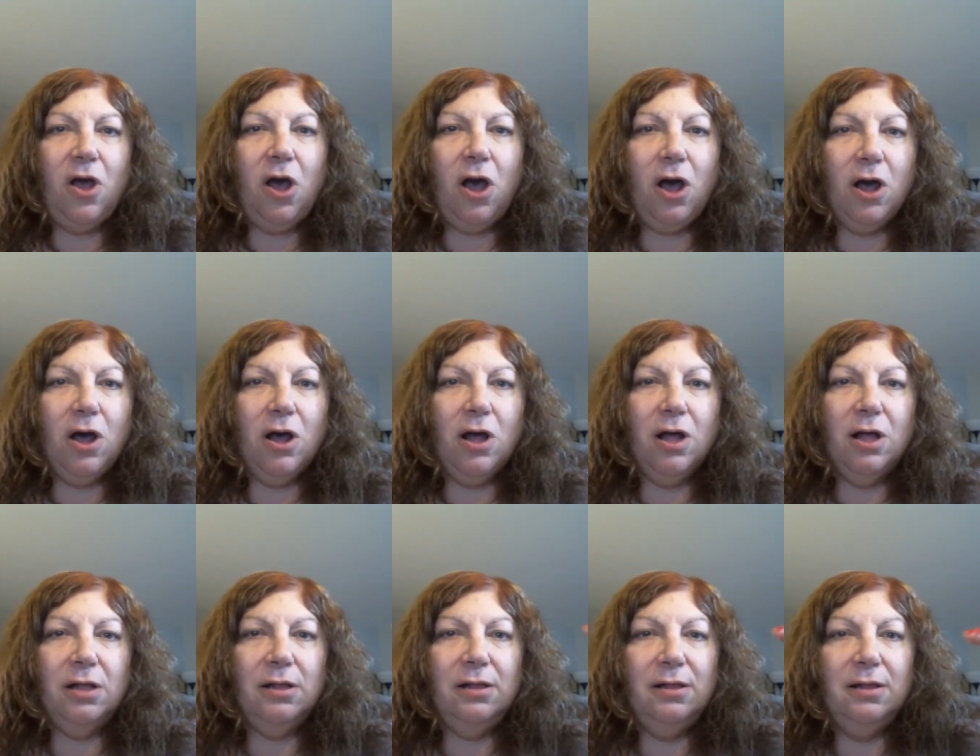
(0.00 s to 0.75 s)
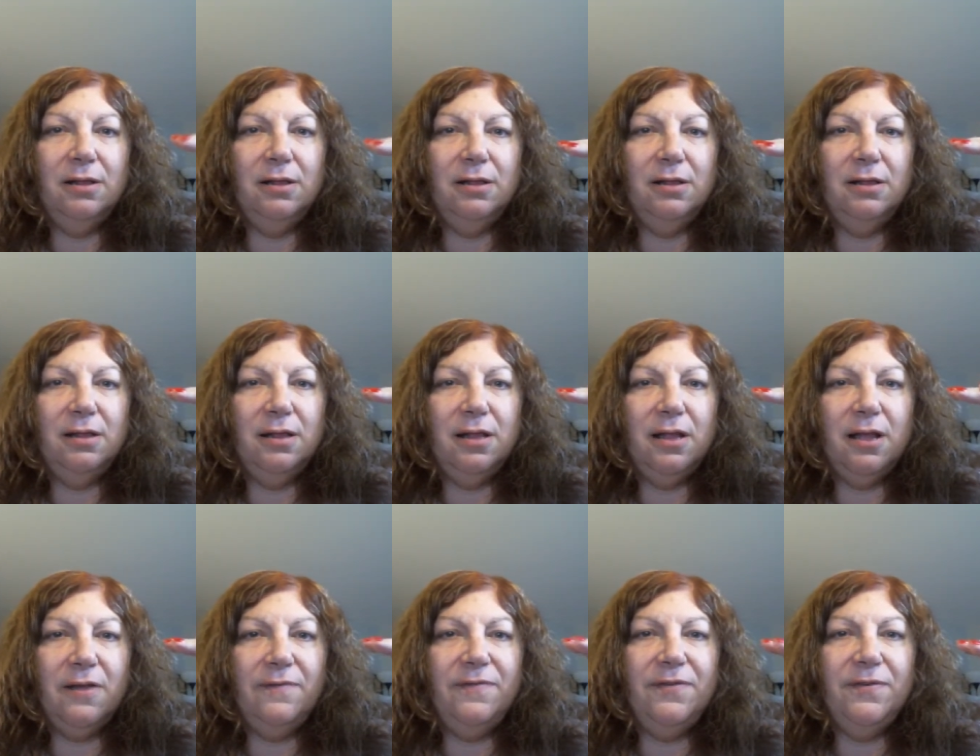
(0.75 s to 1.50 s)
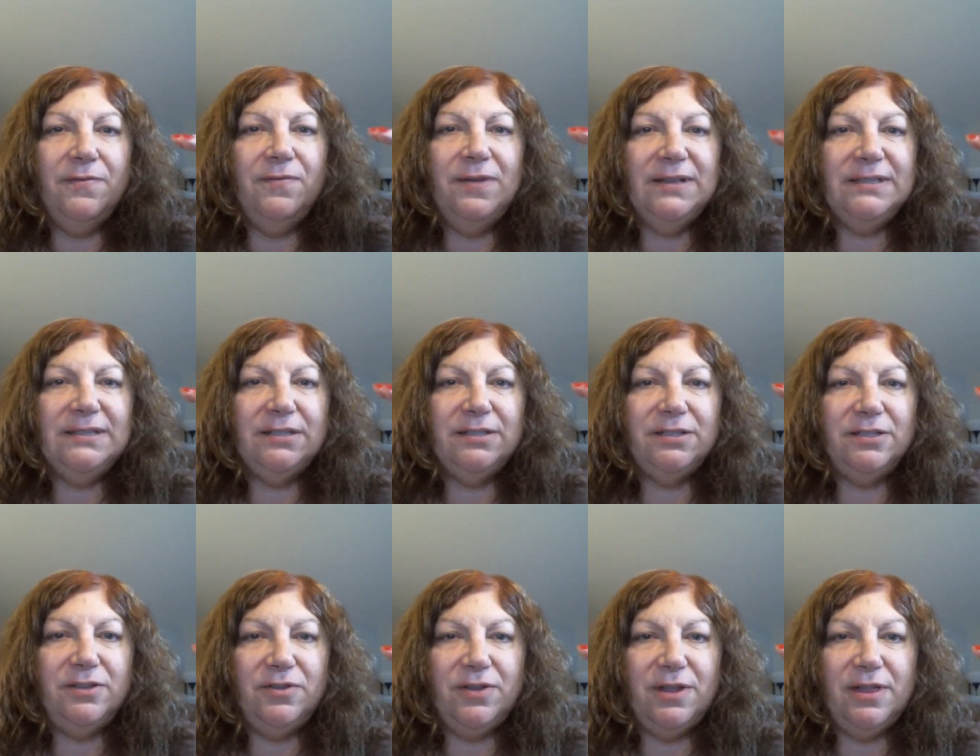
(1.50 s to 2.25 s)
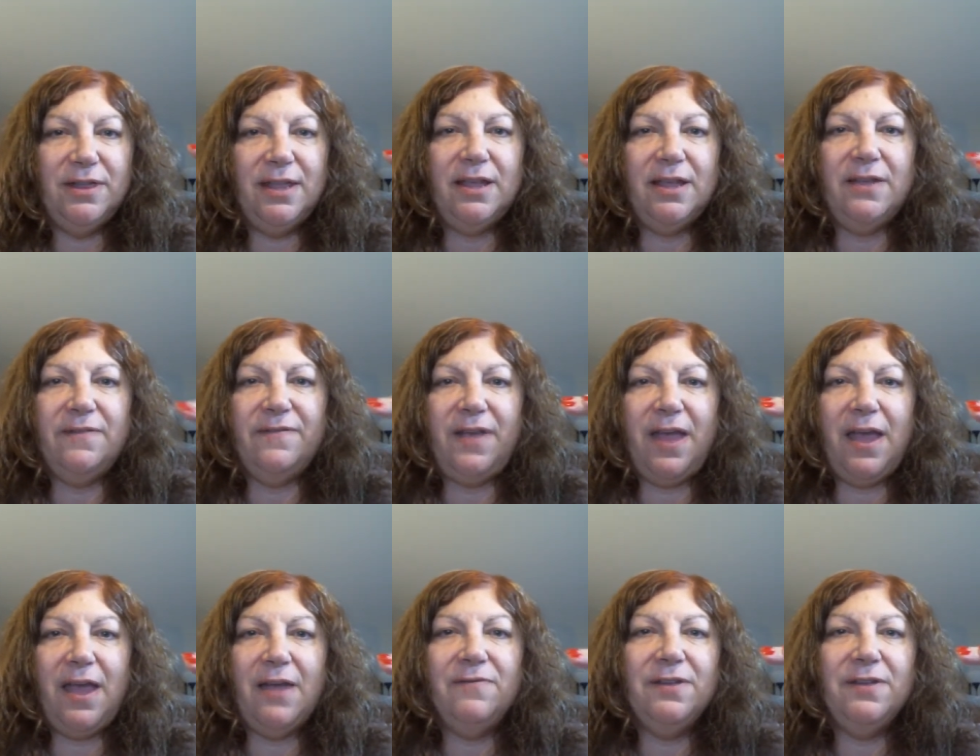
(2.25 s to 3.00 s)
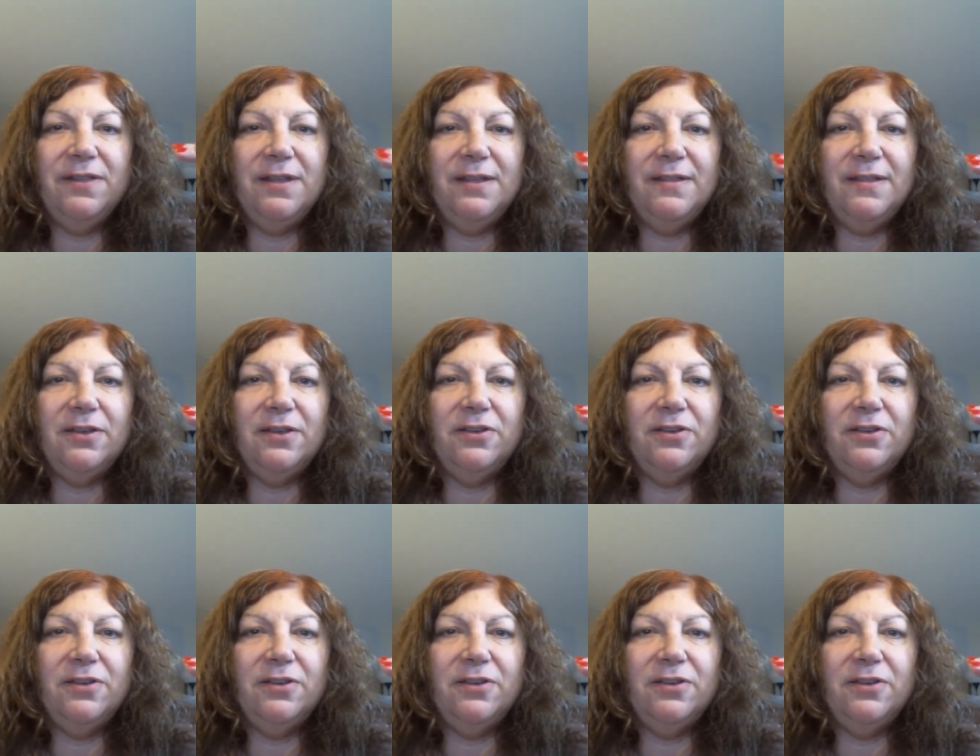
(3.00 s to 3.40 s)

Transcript: all of the risks you can think of, everything that